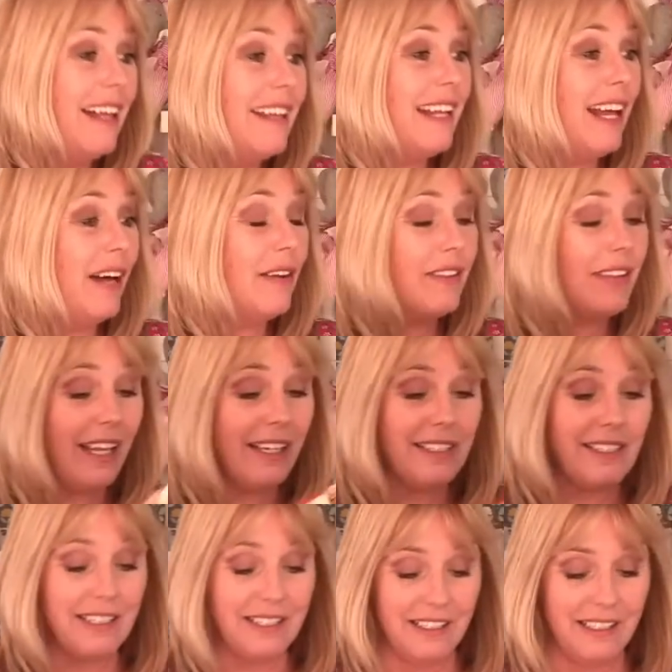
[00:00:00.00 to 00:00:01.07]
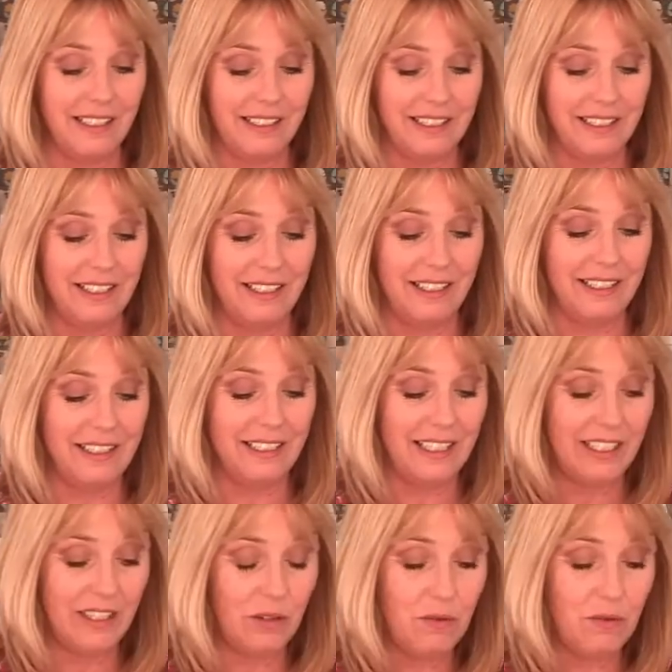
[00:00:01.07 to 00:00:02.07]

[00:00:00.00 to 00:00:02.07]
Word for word: Now that's a nice idea.